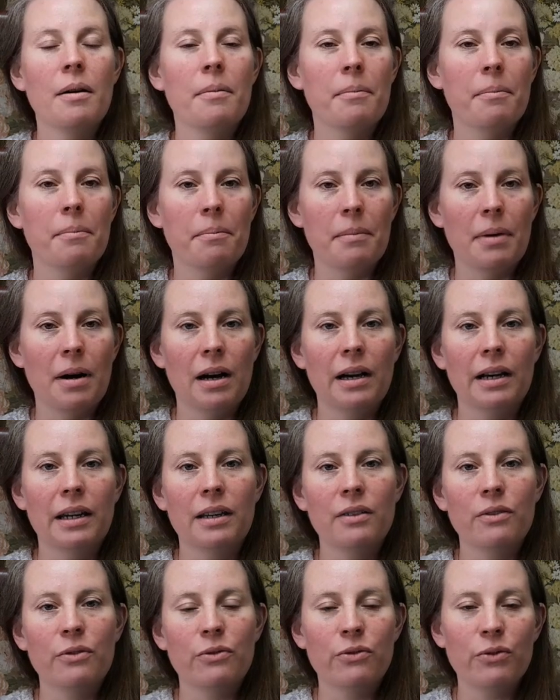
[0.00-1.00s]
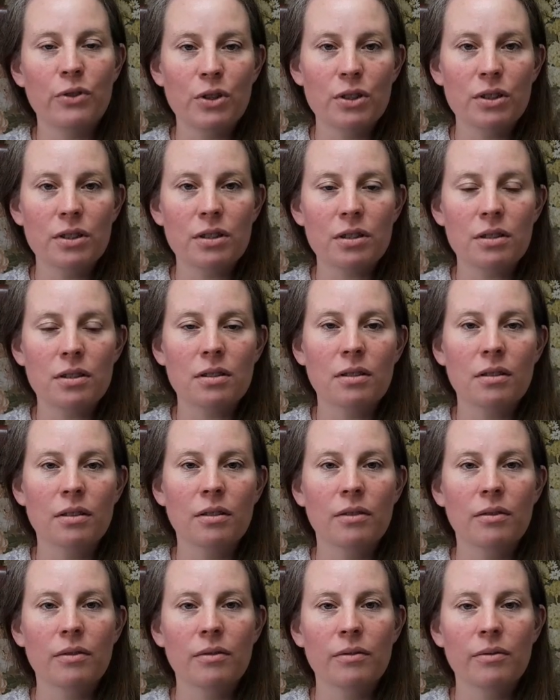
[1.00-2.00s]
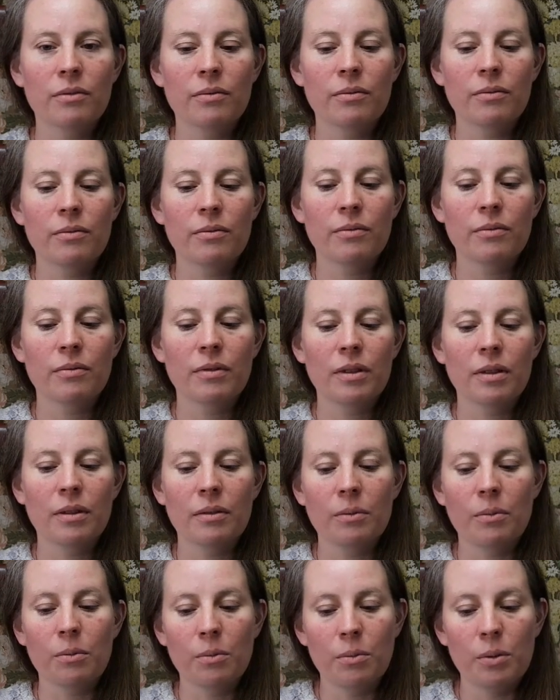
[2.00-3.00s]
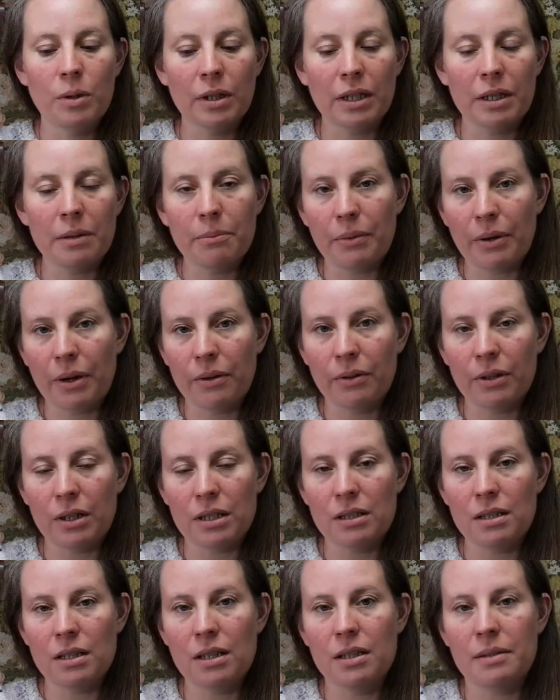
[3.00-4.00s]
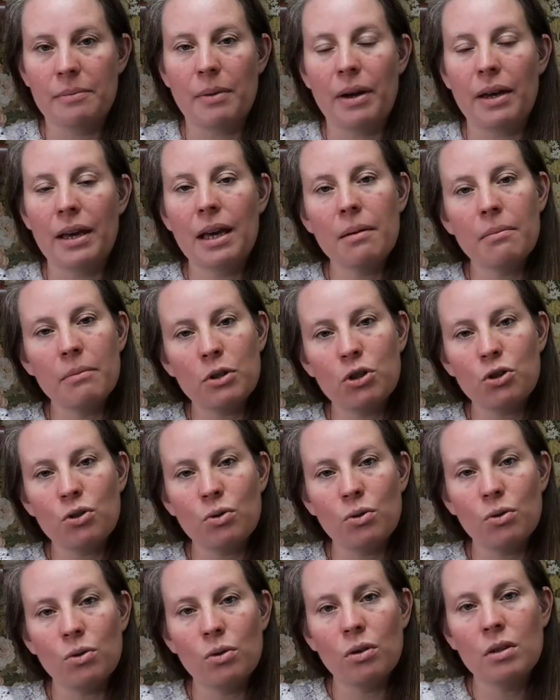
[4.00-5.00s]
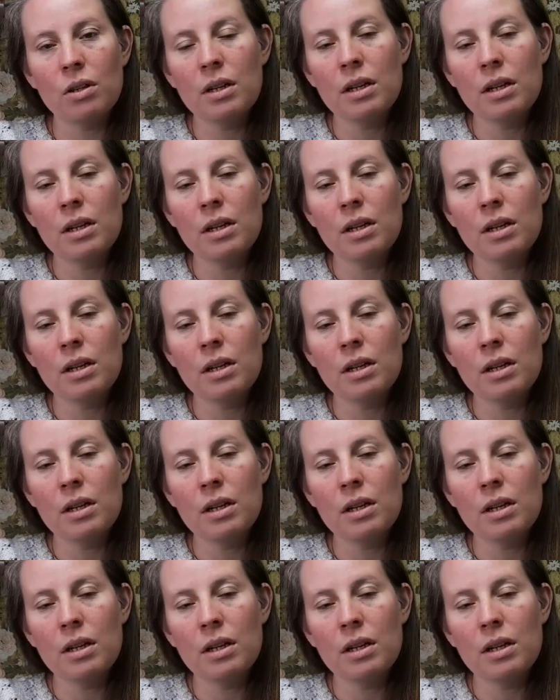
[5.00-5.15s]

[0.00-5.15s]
My first work in progress is my Ember shawl.